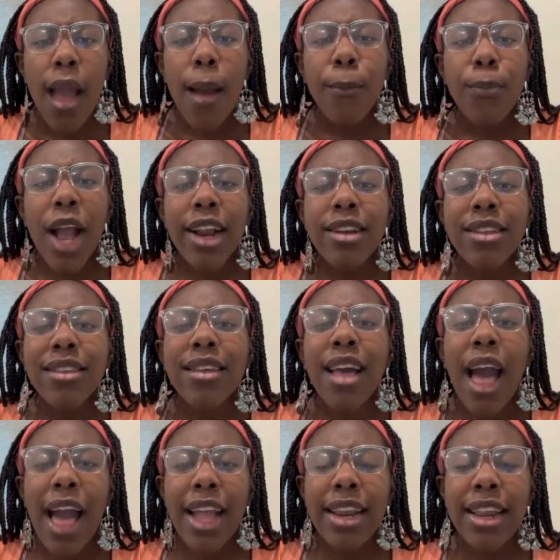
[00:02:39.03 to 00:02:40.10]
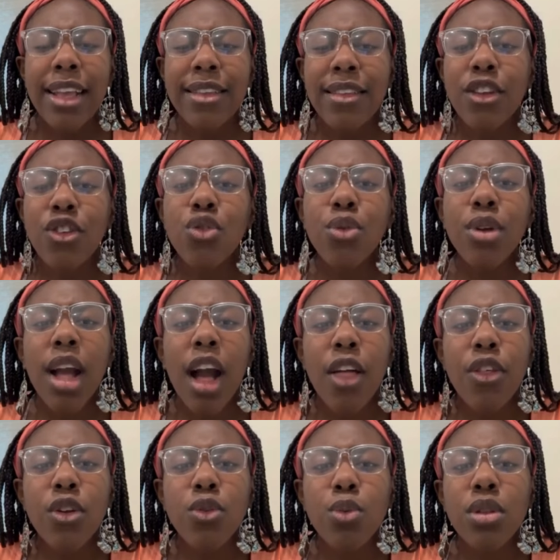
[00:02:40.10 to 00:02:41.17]
Practice kindness and treat
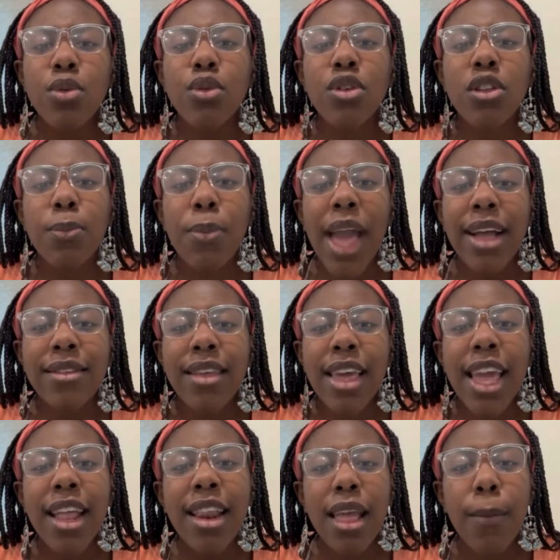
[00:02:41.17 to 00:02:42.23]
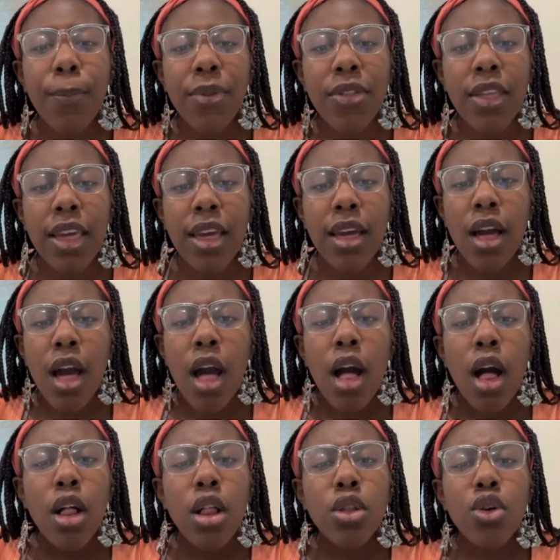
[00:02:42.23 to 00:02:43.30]
others with respect and empathy.
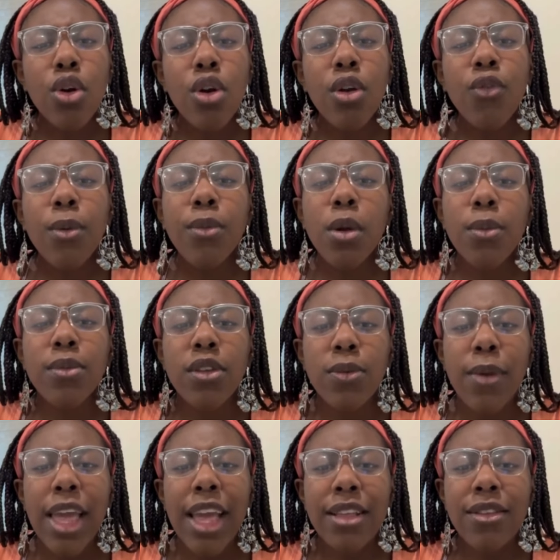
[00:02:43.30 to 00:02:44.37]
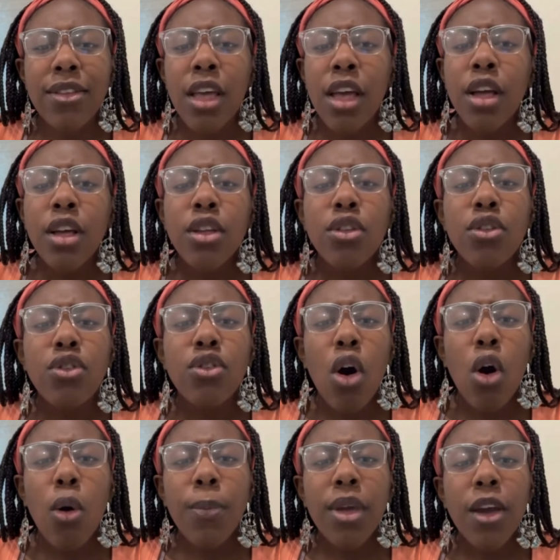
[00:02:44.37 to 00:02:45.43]
Learn from your mistakes.
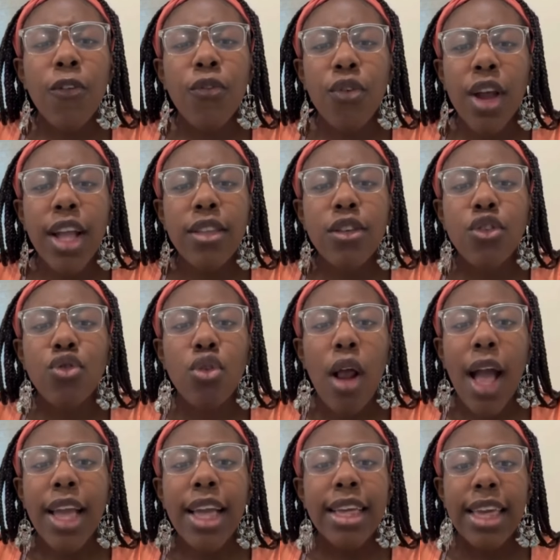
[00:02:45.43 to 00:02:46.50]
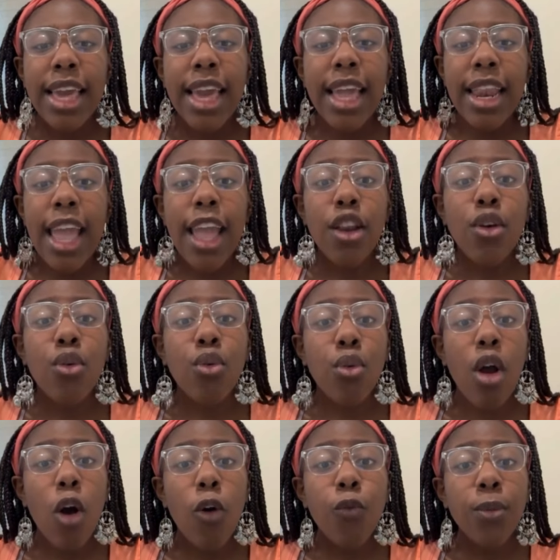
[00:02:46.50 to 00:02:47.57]
Don't be afraid to try again and
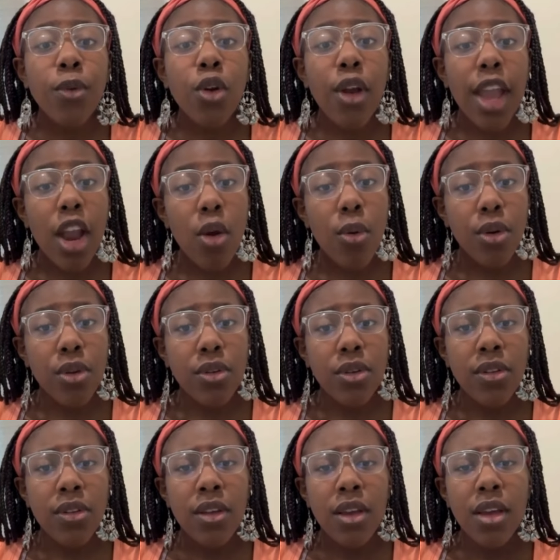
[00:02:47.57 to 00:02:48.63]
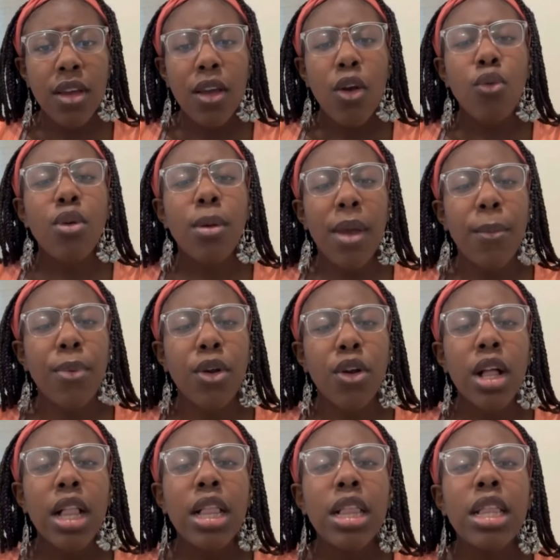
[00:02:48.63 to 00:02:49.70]
grow from your errors. Remember,
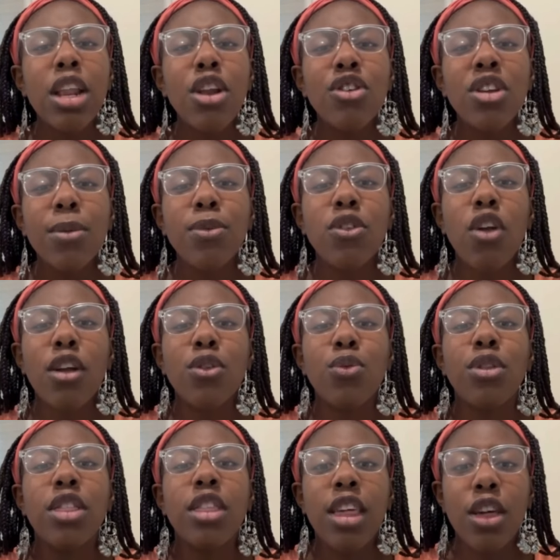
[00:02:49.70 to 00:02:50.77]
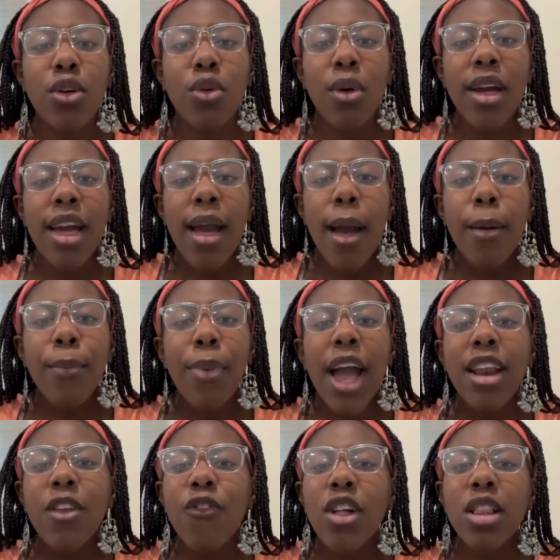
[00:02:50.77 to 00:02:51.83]
leadership starts with you. By
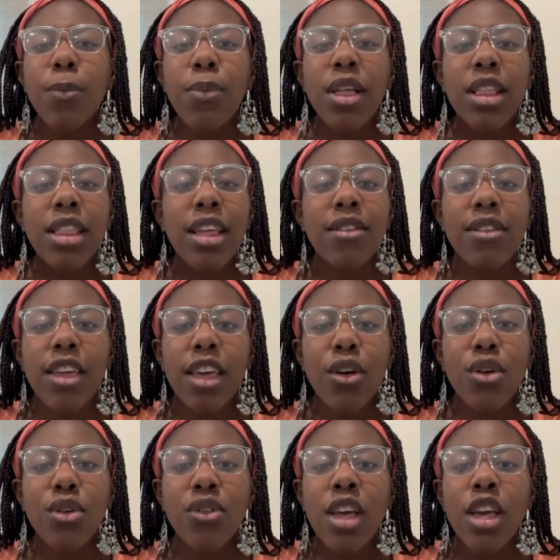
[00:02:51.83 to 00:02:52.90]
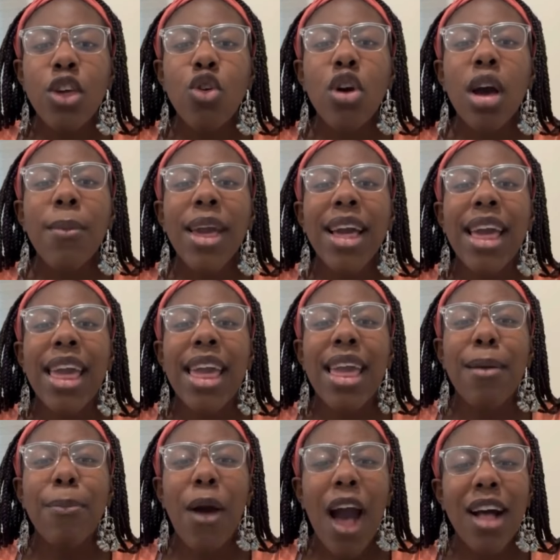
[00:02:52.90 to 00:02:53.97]
developing these skills, you can make a
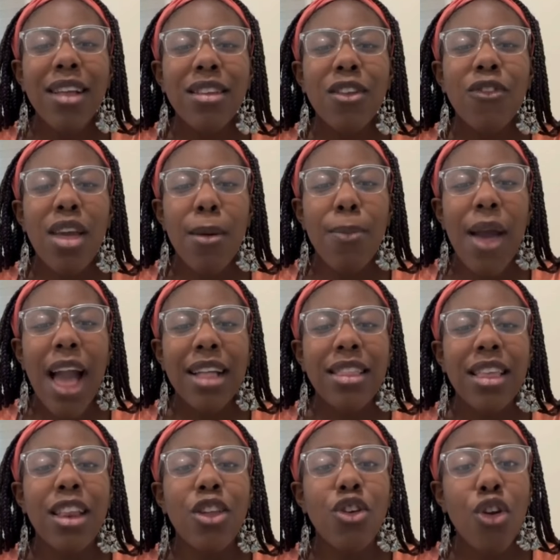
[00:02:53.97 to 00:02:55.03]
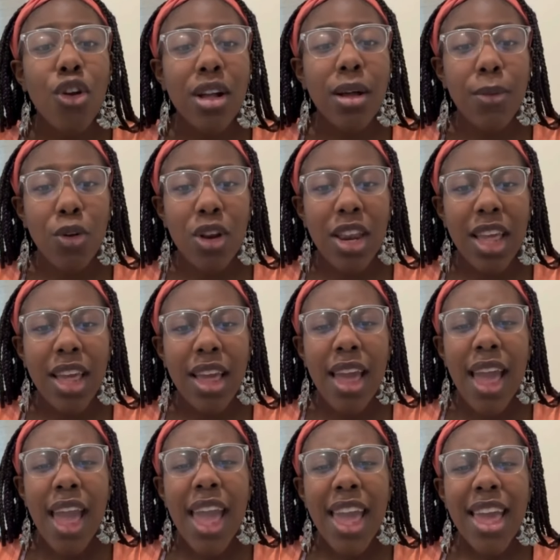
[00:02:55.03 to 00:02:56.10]
positive impact in your community
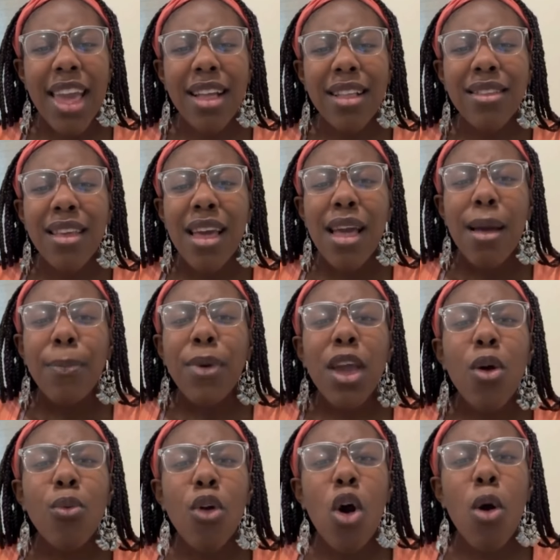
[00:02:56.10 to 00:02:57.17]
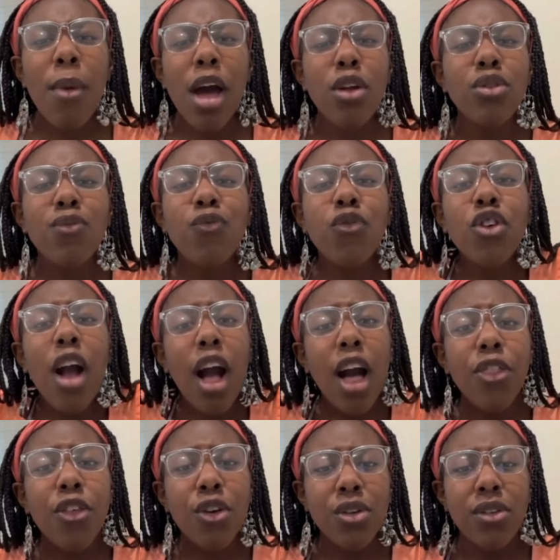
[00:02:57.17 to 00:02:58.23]
and be a role model for
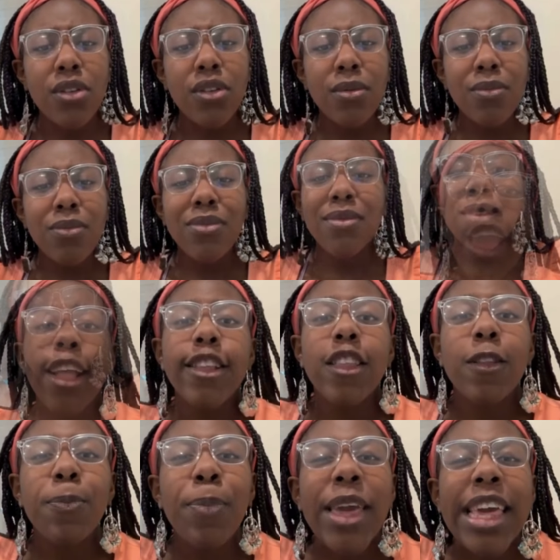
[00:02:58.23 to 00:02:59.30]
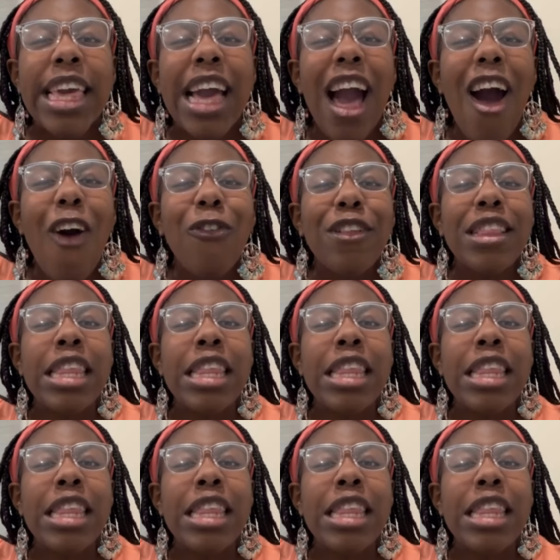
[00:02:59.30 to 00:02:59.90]
others. And speaking of